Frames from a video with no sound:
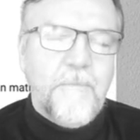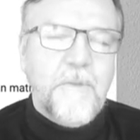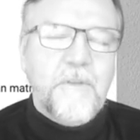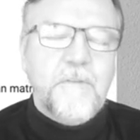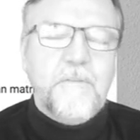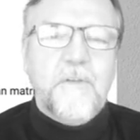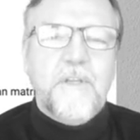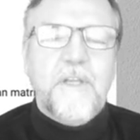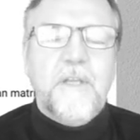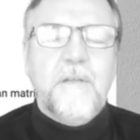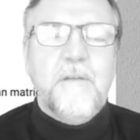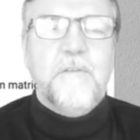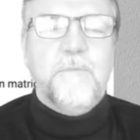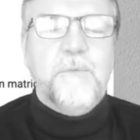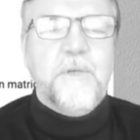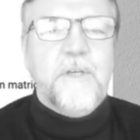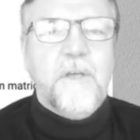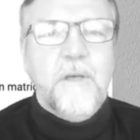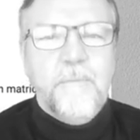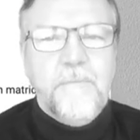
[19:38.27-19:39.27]
So then this
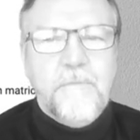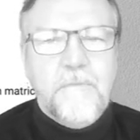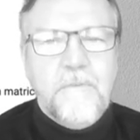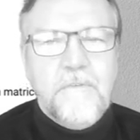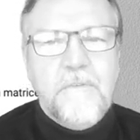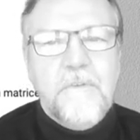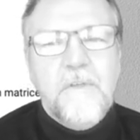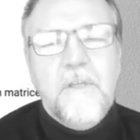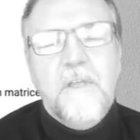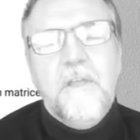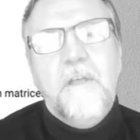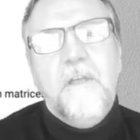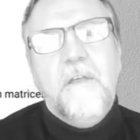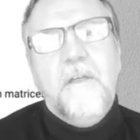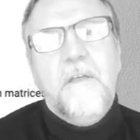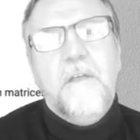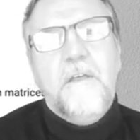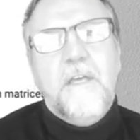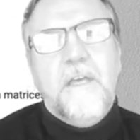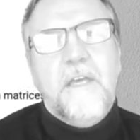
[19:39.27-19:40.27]
becomes
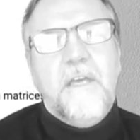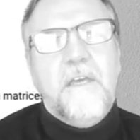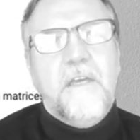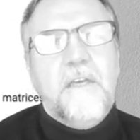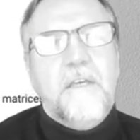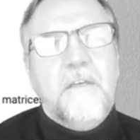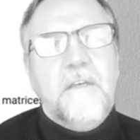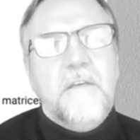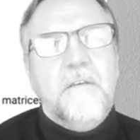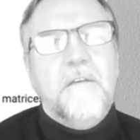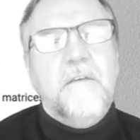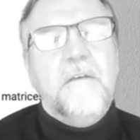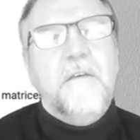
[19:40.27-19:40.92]
a